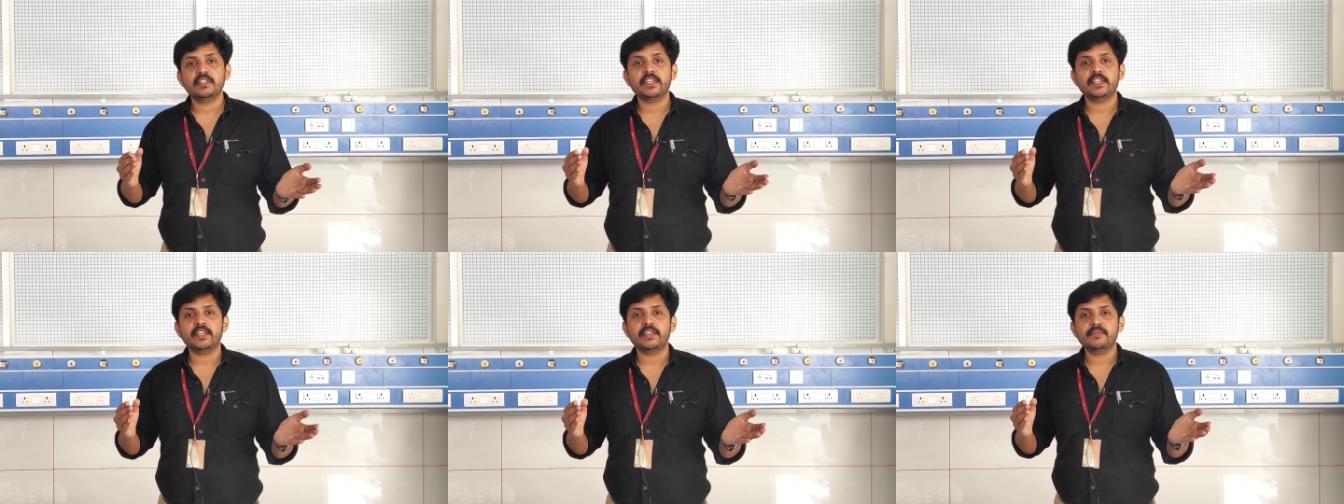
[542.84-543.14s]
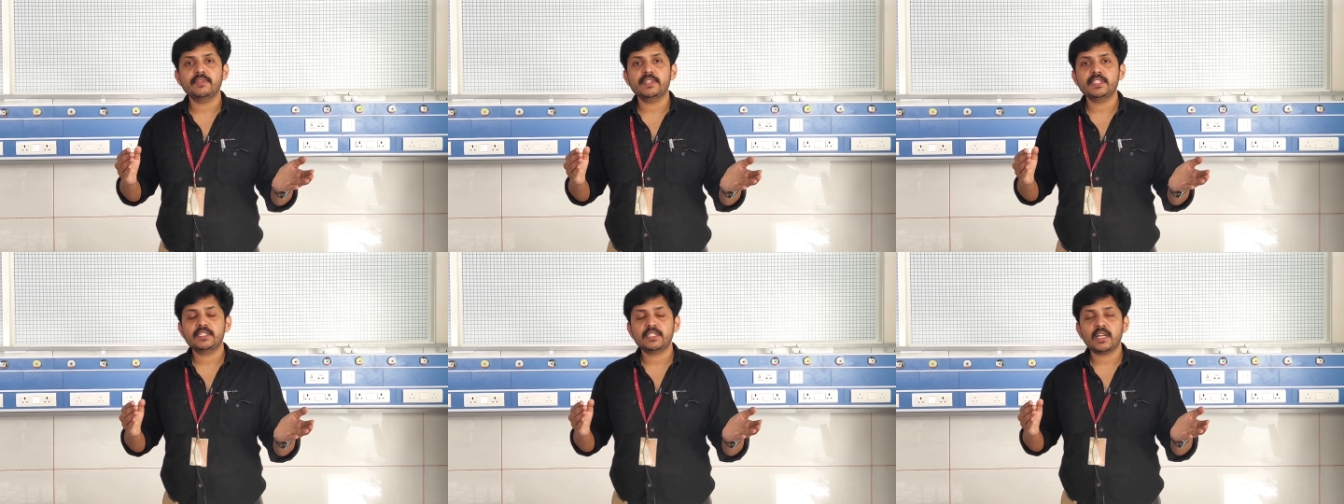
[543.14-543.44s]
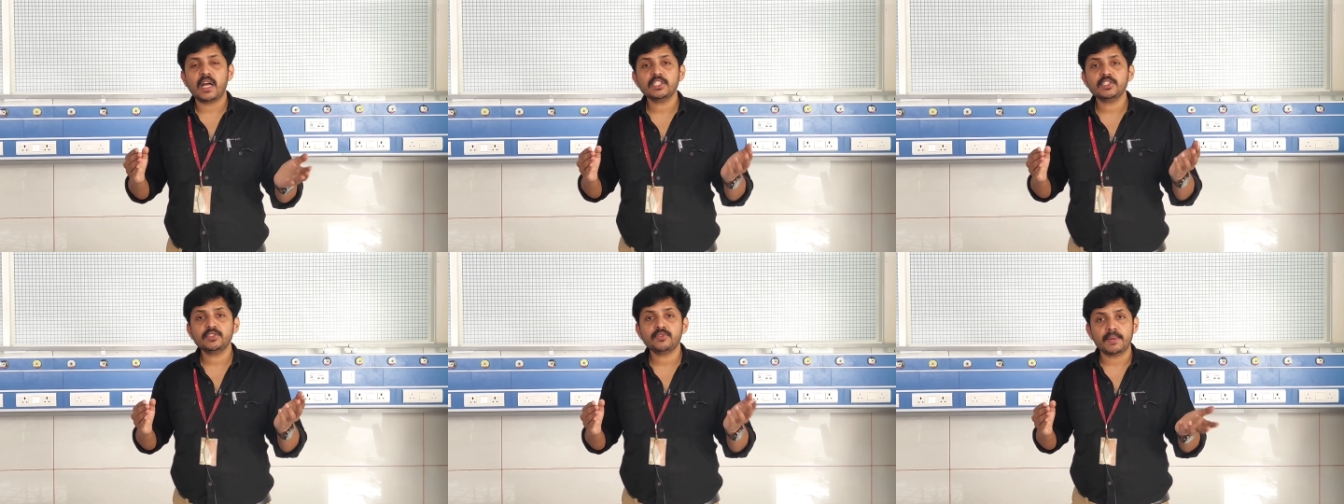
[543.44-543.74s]
3 which
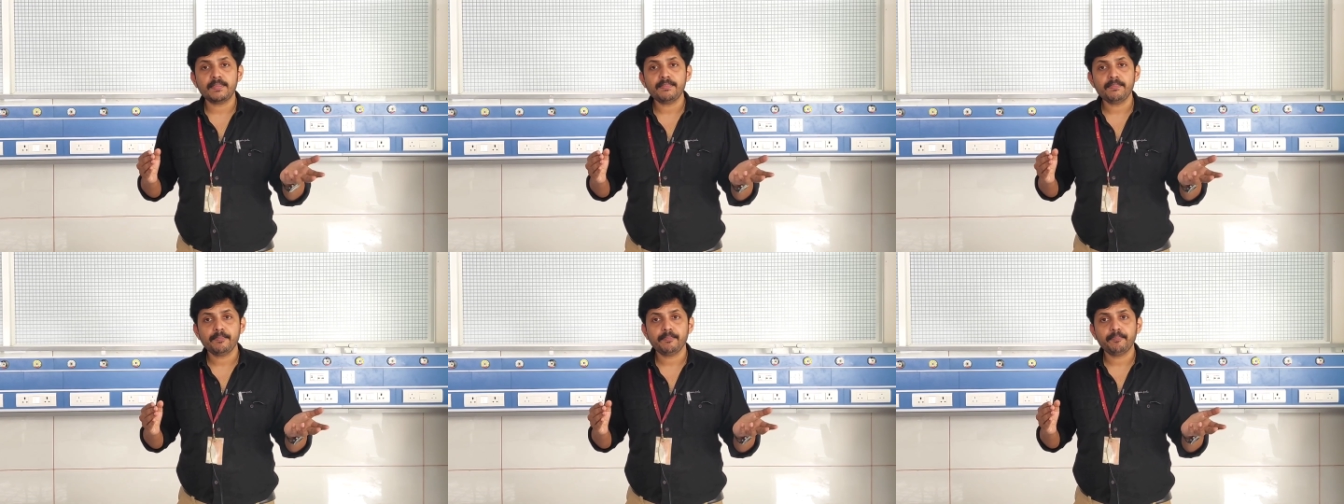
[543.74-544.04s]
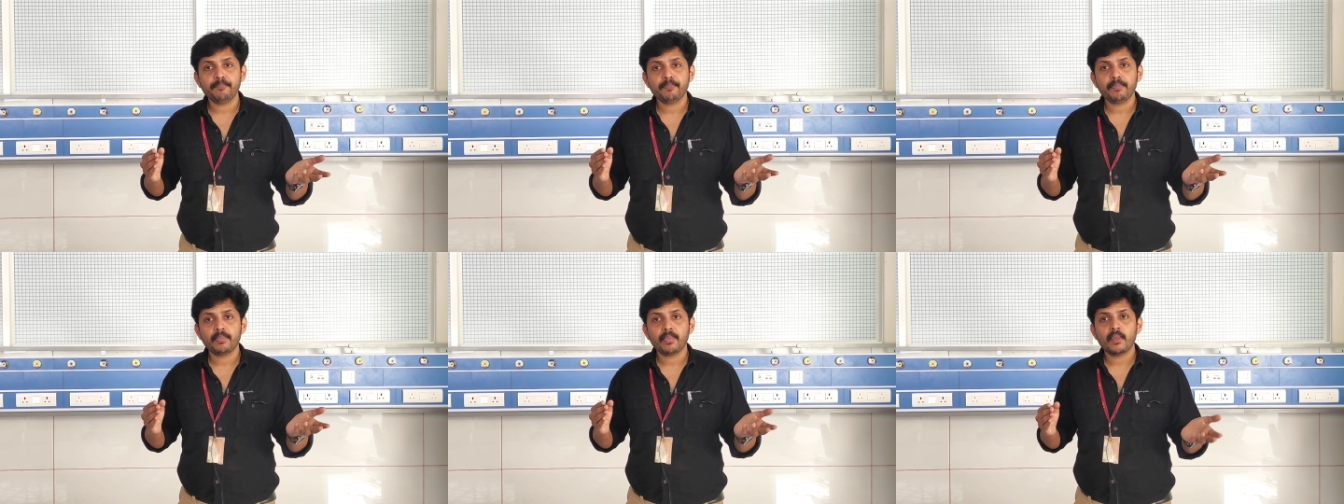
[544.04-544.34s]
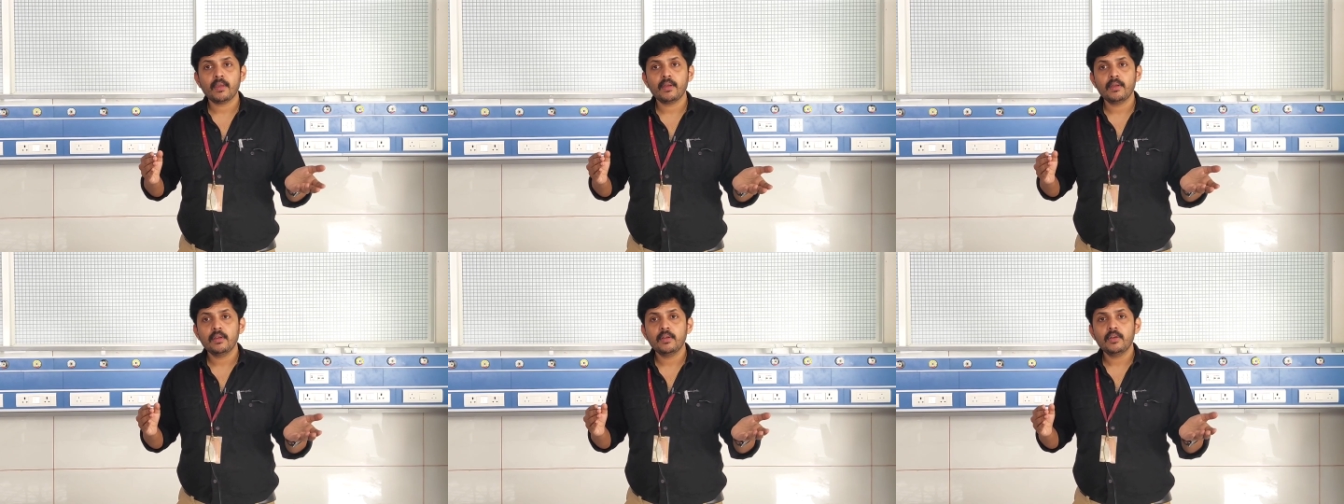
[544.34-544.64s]
starts from
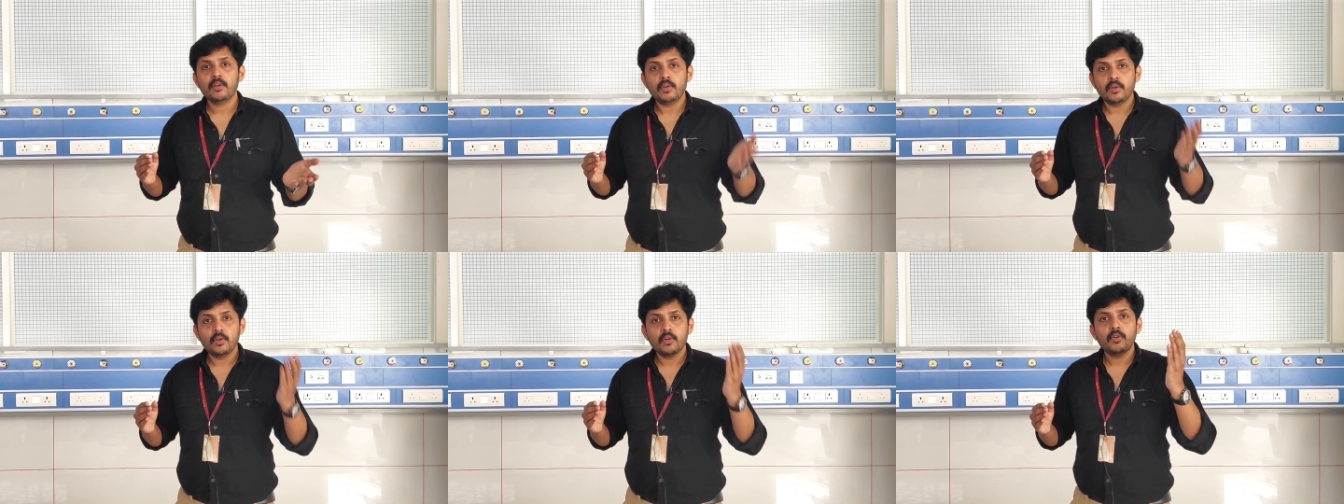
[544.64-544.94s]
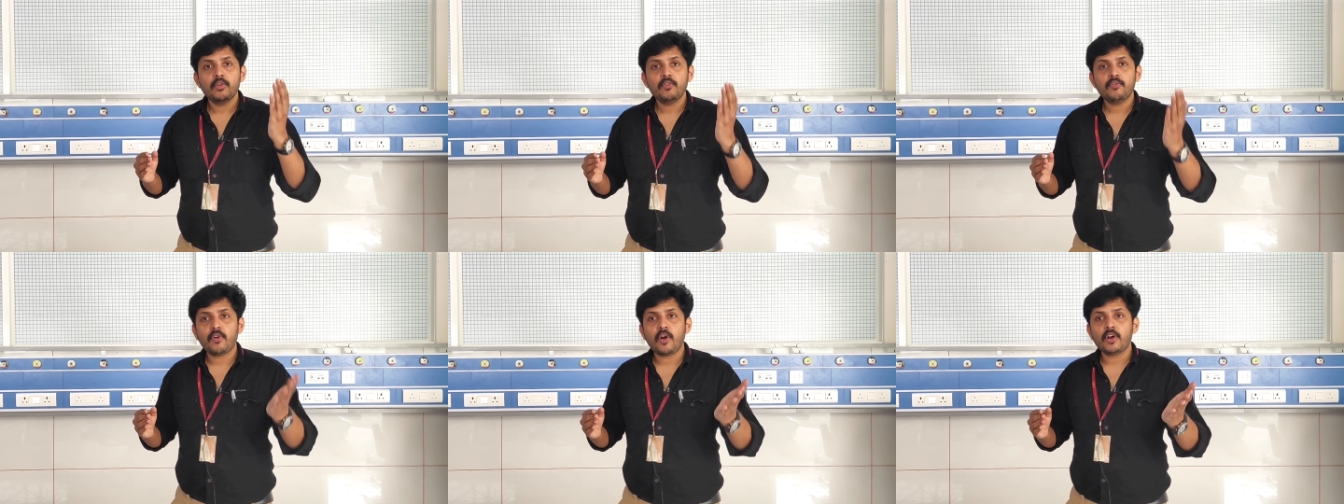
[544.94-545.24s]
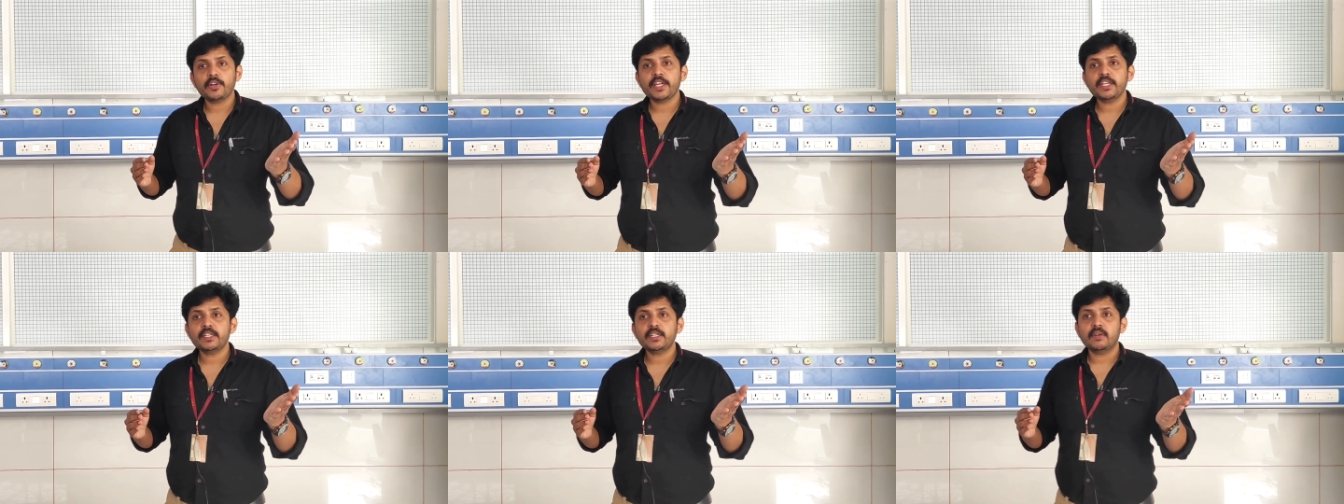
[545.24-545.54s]

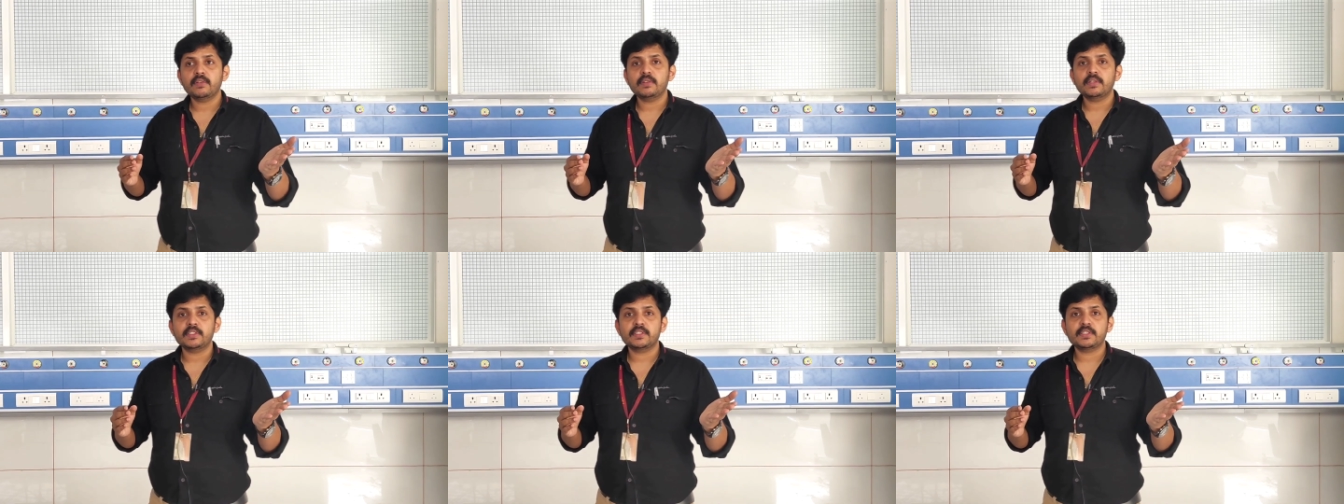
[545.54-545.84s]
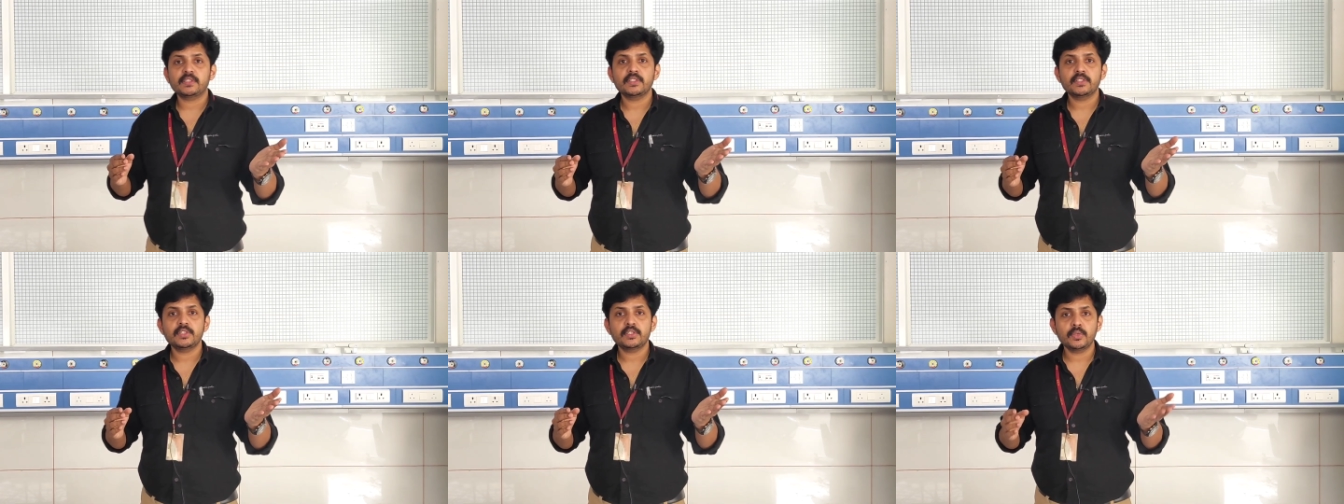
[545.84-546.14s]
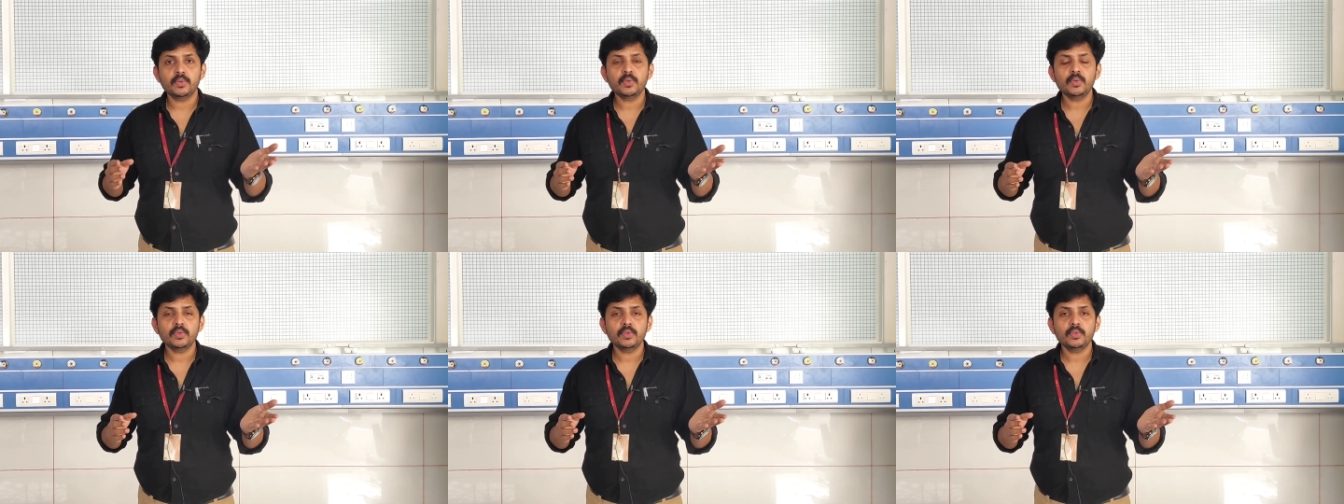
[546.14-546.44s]
48 hours
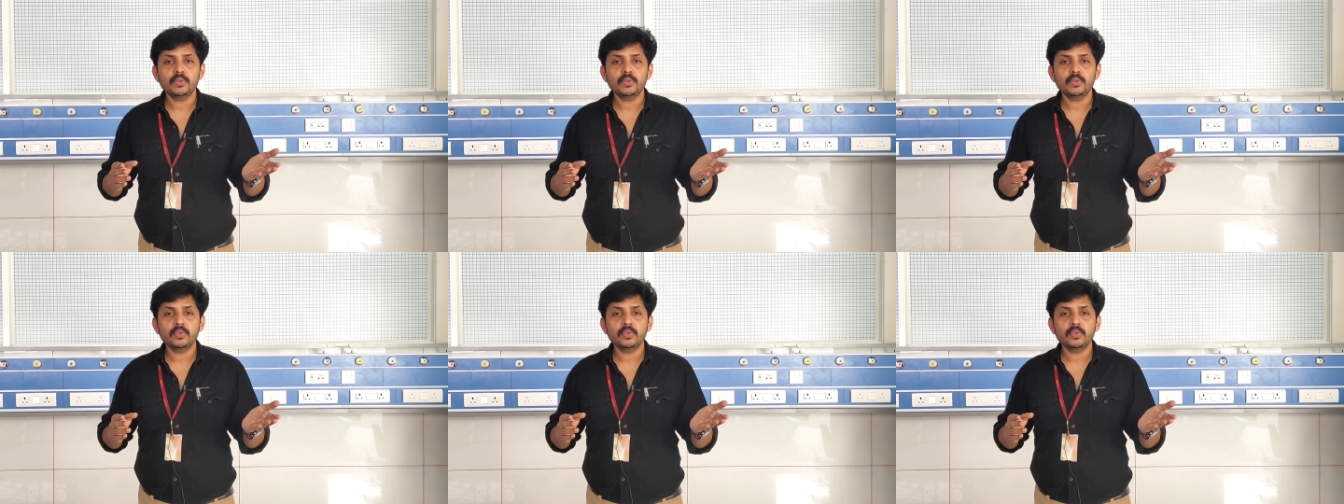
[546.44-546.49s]
to